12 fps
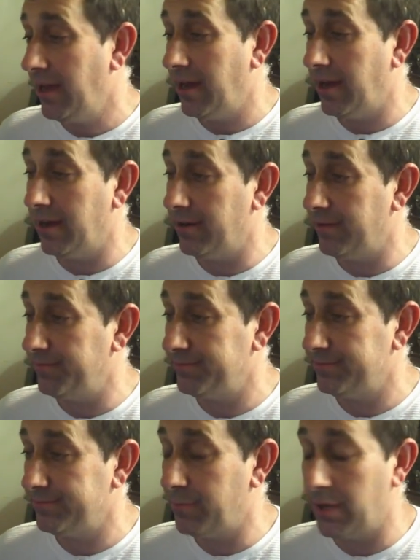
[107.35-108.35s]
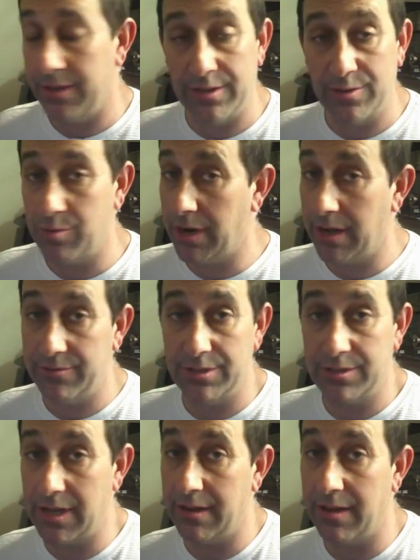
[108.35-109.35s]
But on this one,
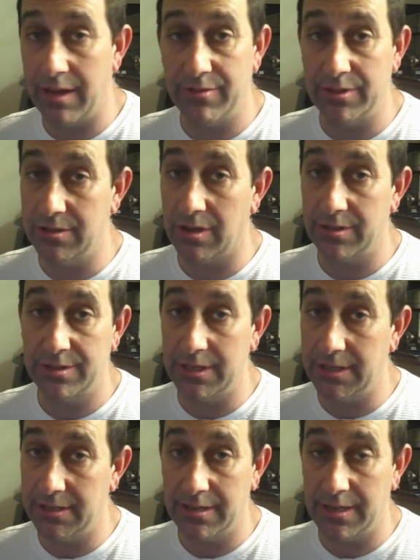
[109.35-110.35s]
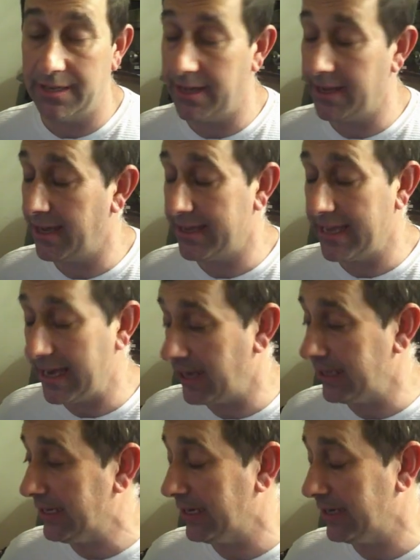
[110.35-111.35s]
I've exhausted it. I
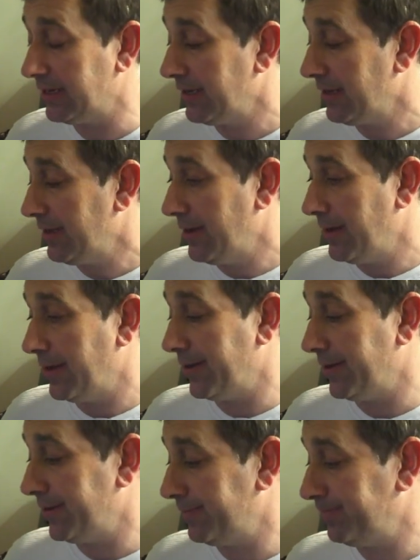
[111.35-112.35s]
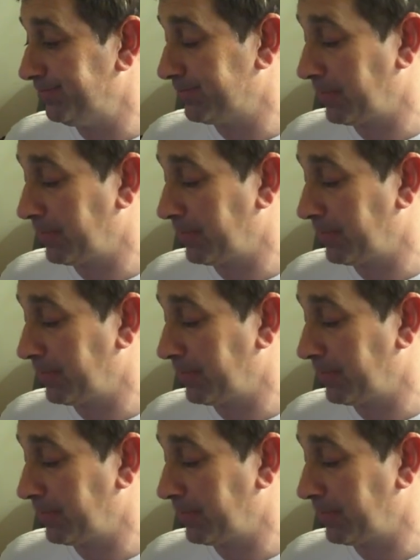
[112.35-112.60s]
cannot get it, and